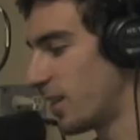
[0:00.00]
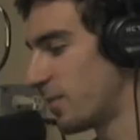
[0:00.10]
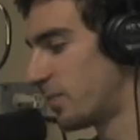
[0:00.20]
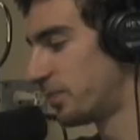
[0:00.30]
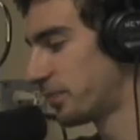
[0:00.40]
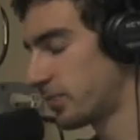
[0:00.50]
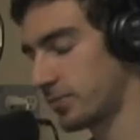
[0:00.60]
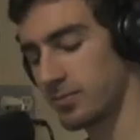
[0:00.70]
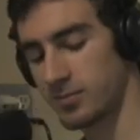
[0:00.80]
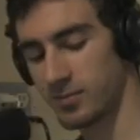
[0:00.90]
to assume the
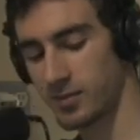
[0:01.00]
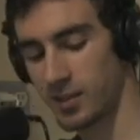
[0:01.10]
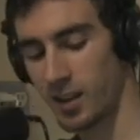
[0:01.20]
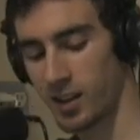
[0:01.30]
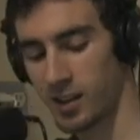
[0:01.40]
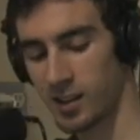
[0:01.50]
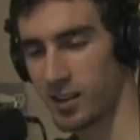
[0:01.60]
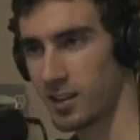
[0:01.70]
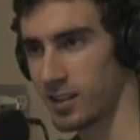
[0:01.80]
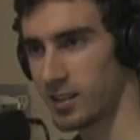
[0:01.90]
next 30 seconds of
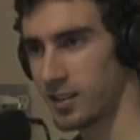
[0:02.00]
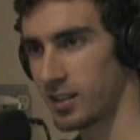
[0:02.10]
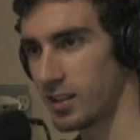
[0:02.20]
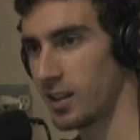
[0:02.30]
that are epic.